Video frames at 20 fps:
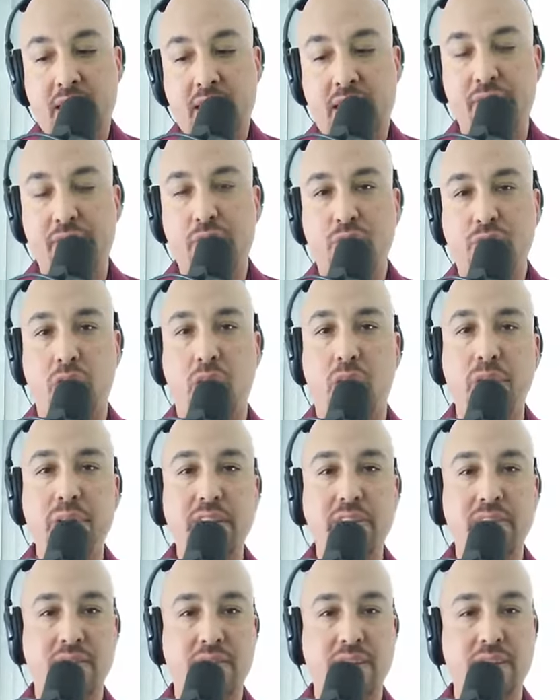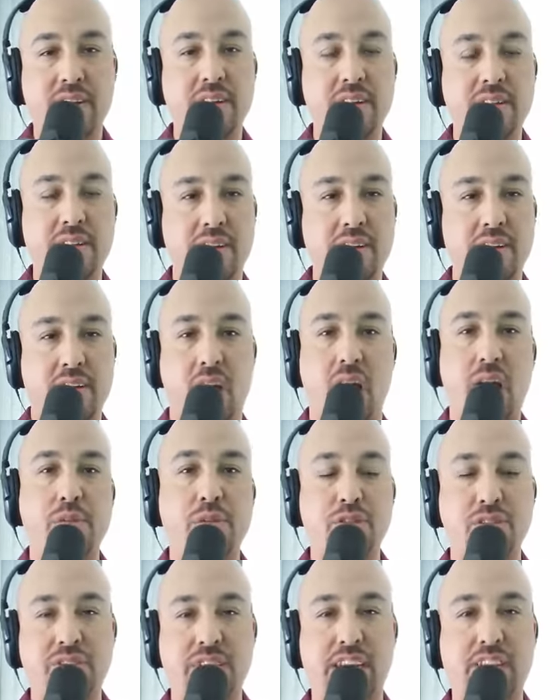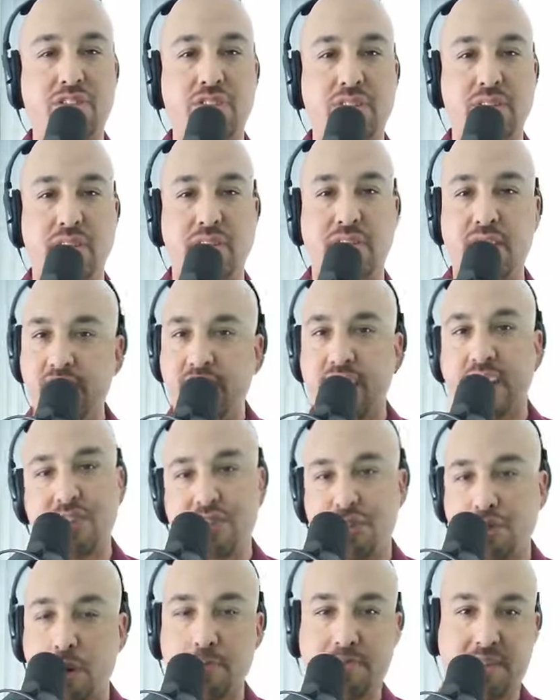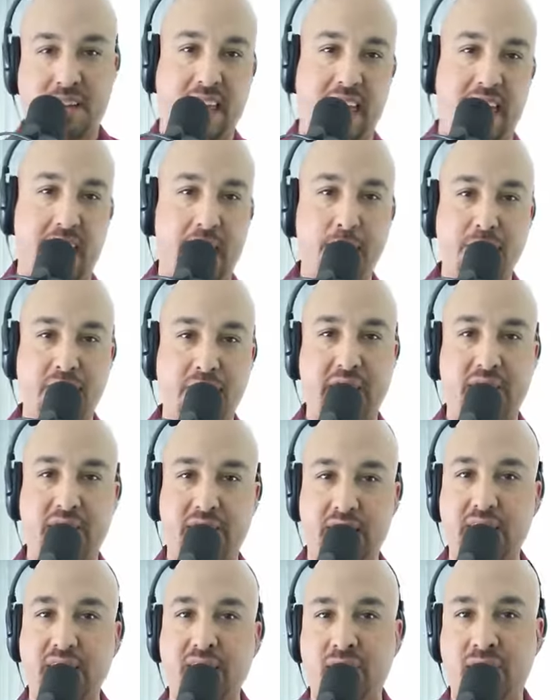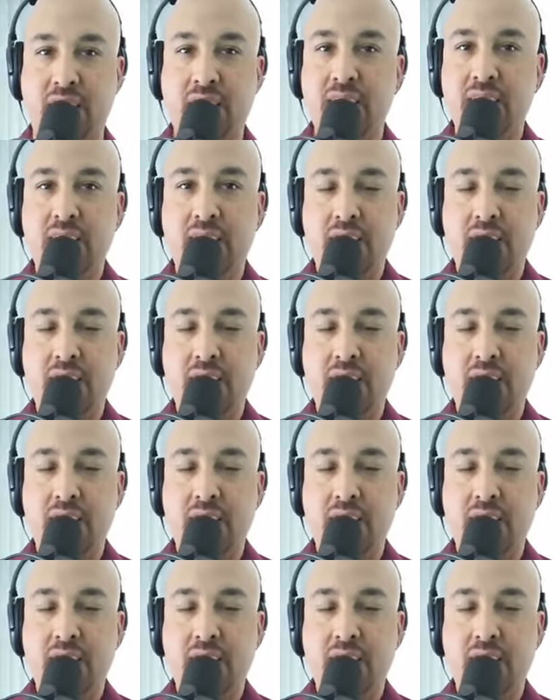And there's always the, the, the conversation: Does this guy show up to camp like this?